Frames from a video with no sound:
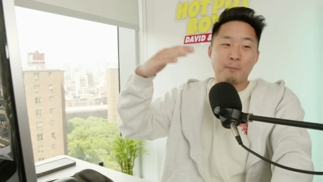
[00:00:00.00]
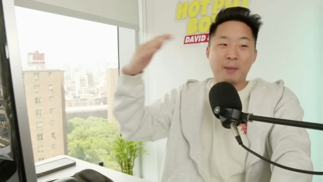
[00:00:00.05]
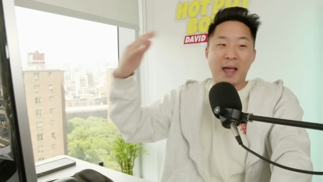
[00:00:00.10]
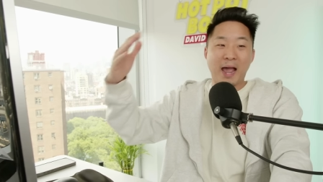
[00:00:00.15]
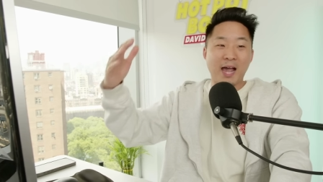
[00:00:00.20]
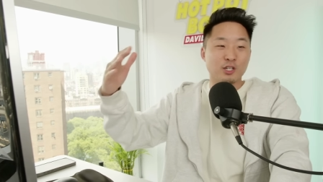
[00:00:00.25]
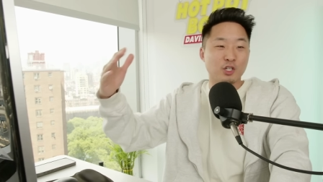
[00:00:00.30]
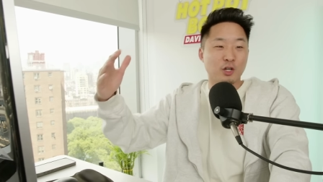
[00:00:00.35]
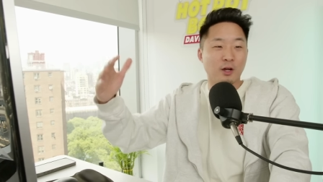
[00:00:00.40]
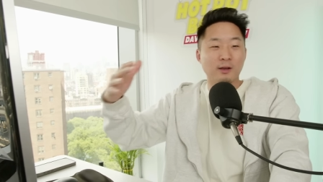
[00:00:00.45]
to
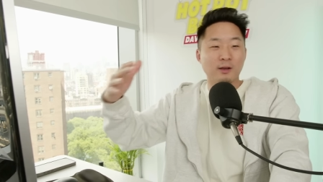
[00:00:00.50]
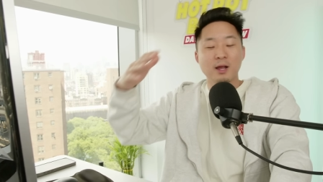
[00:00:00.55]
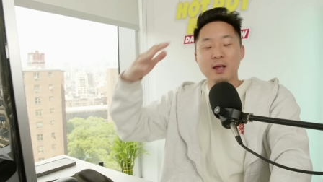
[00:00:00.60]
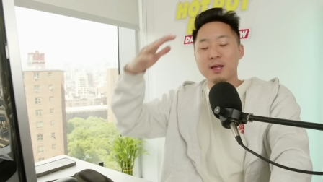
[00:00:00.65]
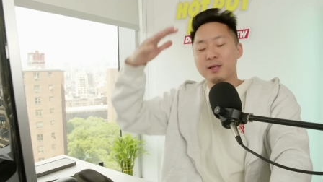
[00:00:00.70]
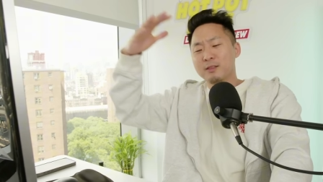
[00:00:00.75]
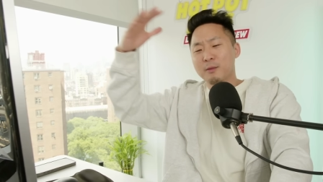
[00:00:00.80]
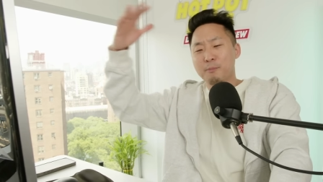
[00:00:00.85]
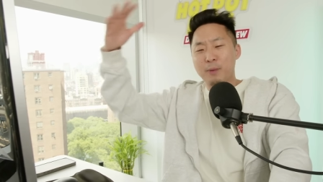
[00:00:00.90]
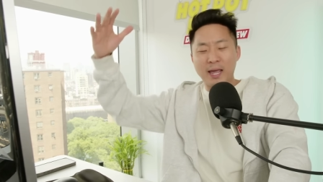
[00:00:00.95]
bash on
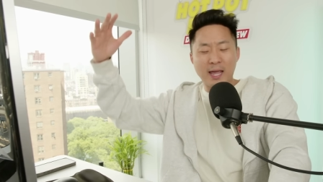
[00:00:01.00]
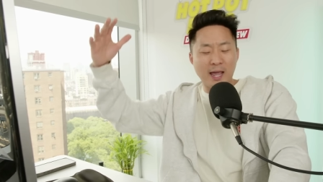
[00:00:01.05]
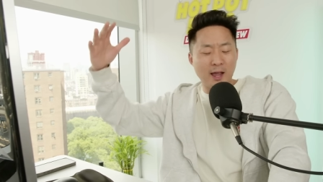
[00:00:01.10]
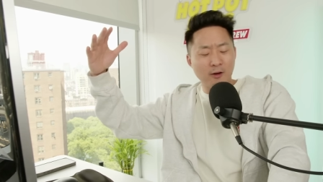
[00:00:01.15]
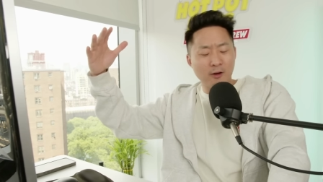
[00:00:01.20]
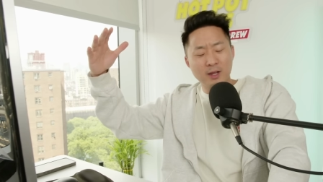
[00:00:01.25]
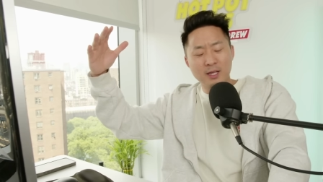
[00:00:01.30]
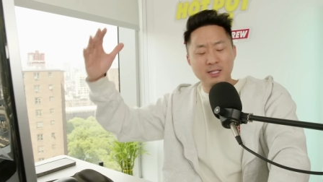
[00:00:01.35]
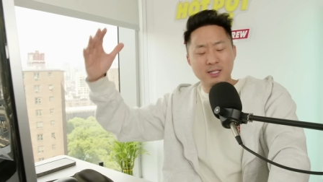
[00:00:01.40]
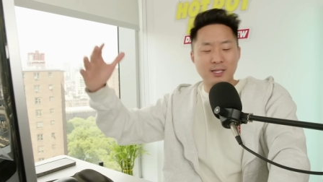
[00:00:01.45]
the Bay
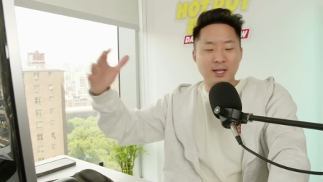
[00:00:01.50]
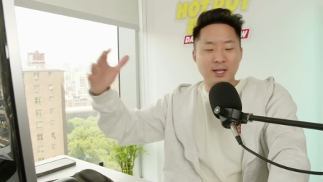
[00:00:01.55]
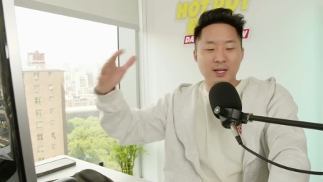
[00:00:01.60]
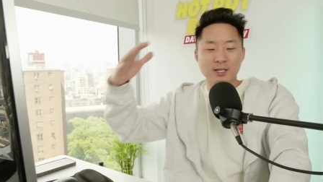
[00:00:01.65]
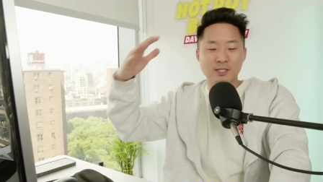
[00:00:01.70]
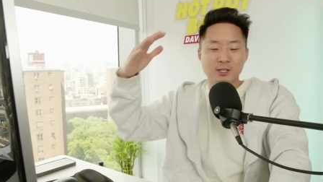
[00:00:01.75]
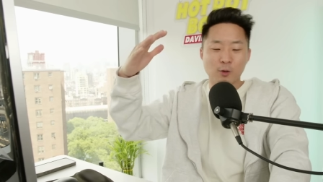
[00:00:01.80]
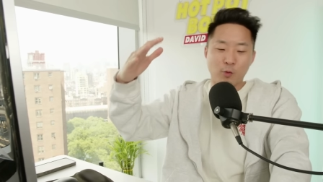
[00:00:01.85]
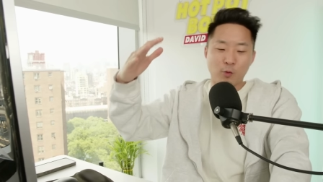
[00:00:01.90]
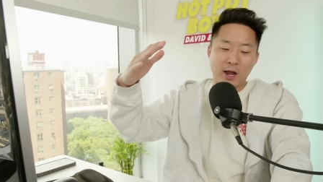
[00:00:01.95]
Area
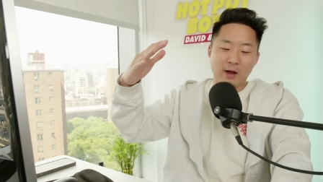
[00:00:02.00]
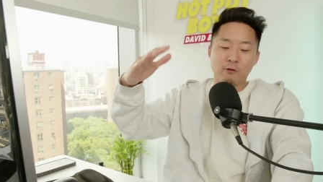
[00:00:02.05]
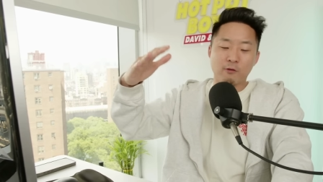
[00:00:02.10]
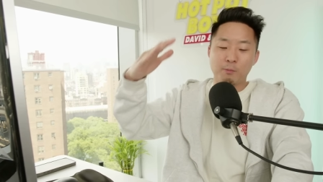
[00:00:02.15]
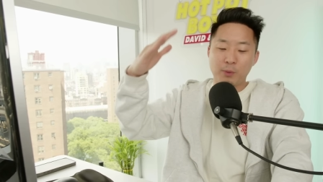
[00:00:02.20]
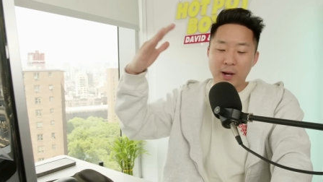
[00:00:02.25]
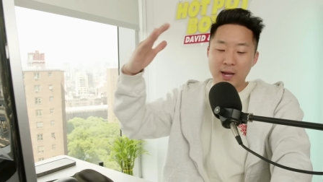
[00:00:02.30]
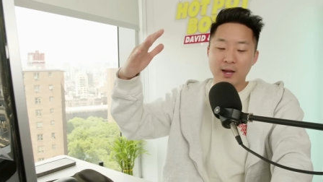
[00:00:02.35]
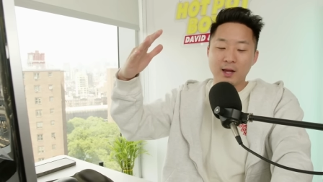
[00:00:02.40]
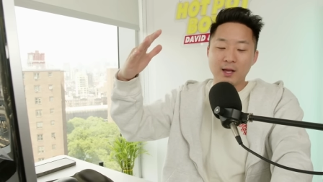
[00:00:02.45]
cities and whatever,
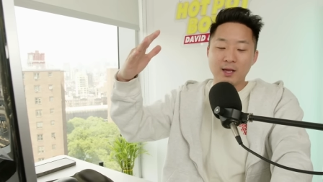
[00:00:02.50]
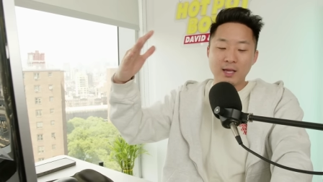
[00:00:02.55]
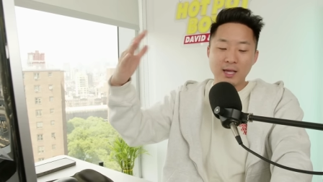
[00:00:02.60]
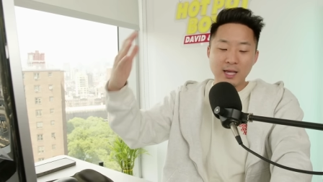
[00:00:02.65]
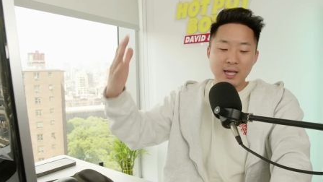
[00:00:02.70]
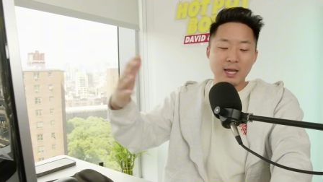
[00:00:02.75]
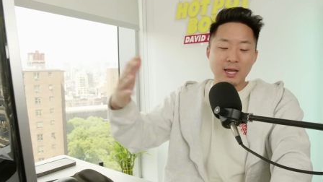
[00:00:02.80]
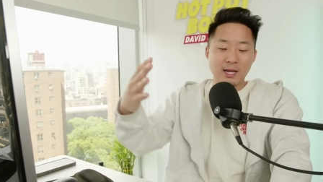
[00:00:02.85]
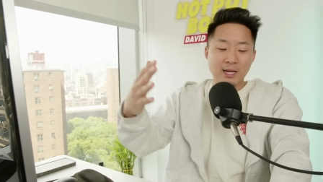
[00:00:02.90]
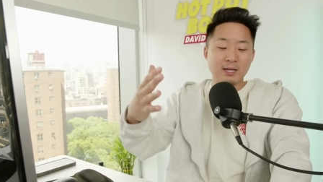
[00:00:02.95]
but
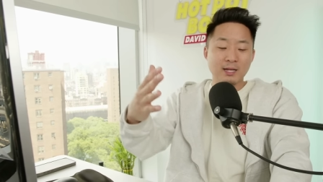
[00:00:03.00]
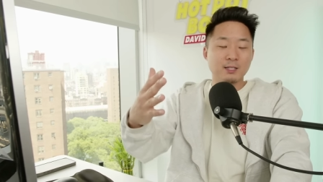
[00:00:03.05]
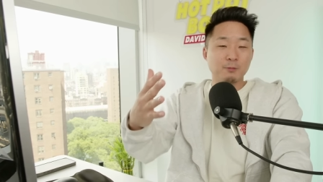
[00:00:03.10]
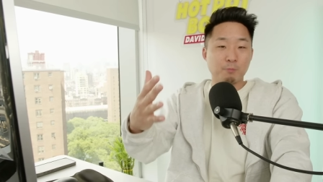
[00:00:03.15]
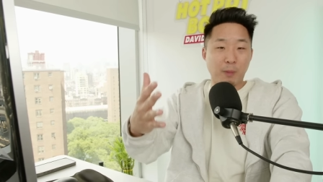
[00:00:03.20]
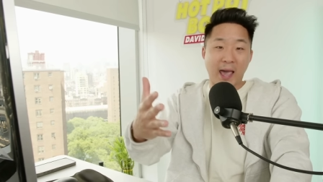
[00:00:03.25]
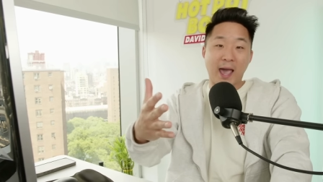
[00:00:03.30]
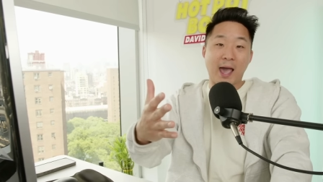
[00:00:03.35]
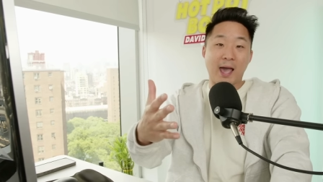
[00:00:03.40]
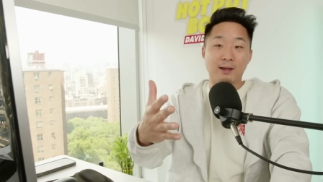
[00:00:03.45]
it, it is
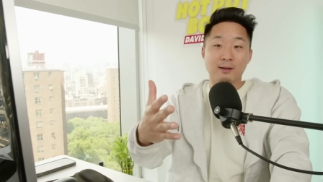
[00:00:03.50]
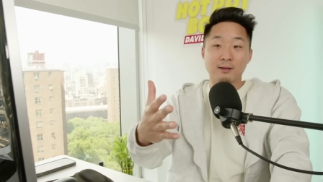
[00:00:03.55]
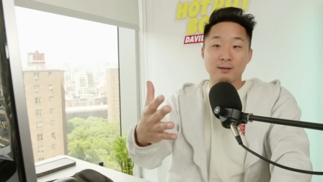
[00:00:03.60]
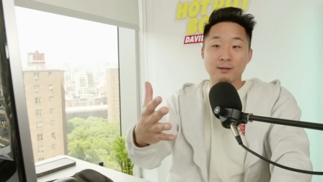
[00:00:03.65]
bad.